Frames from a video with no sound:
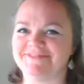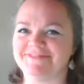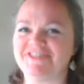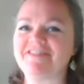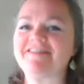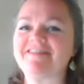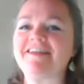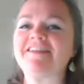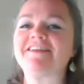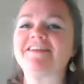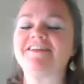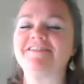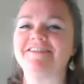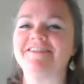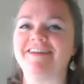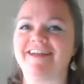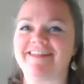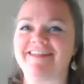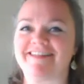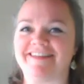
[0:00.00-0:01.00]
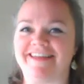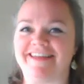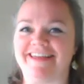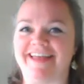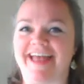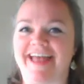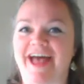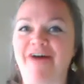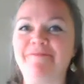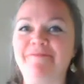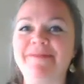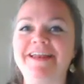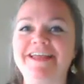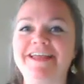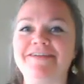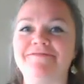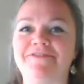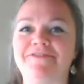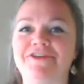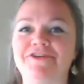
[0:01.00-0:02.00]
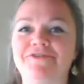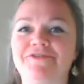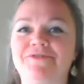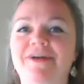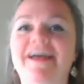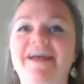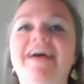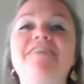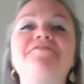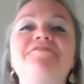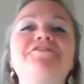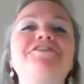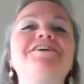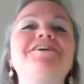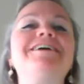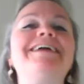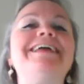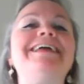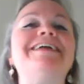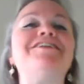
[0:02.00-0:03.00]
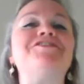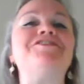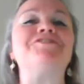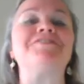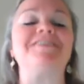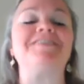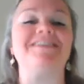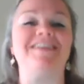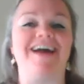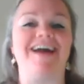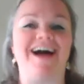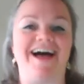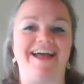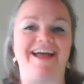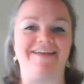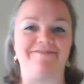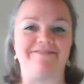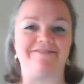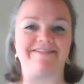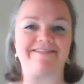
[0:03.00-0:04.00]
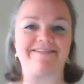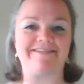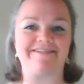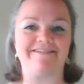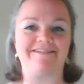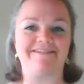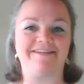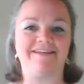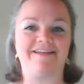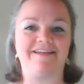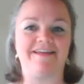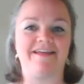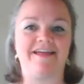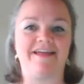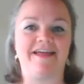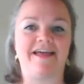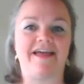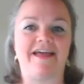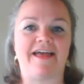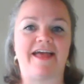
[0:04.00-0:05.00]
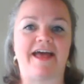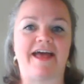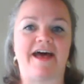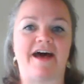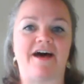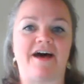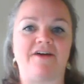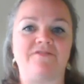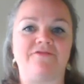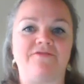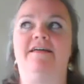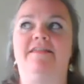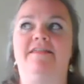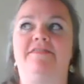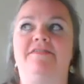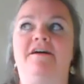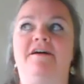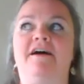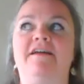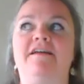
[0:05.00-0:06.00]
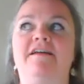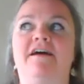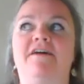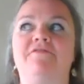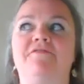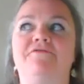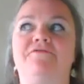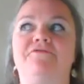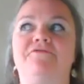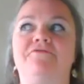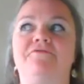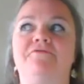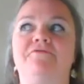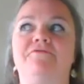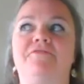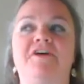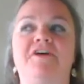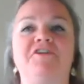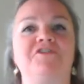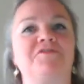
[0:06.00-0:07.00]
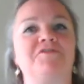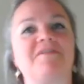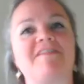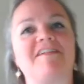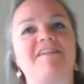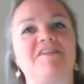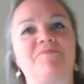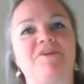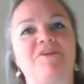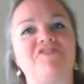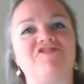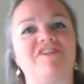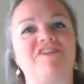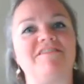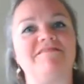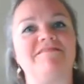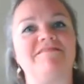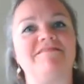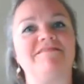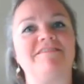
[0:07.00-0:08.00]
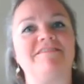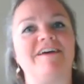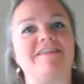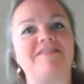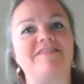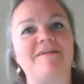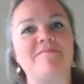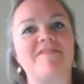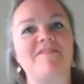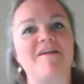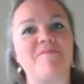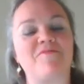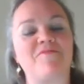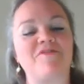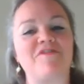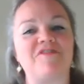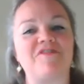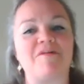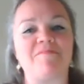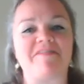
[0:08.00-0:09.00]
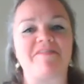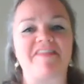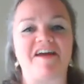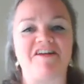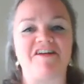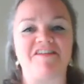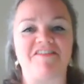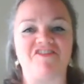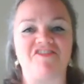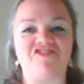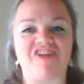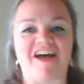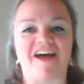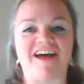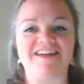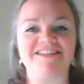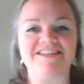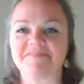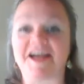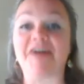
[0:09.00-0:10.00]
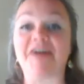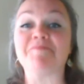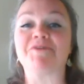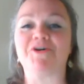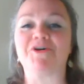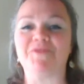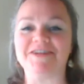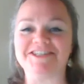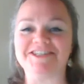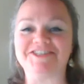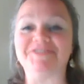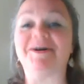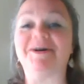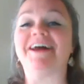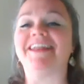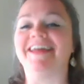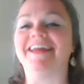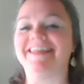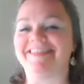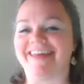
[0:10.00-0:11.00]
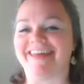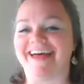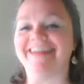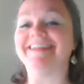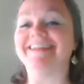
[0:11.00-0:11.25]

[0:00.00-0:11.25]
Just out of curiosity, how many of you ever in your lives have thought of failure celebration? A thumbs up or a thumbs down in the chat? I'm going to. I like that.